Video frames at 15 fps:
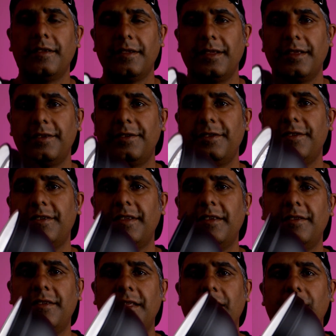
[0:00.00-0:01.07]
Let's just
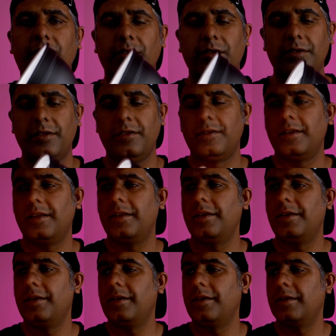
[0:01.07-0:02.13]
test how hot this
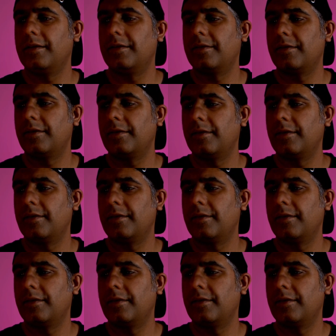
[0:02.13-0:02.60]
LED gets.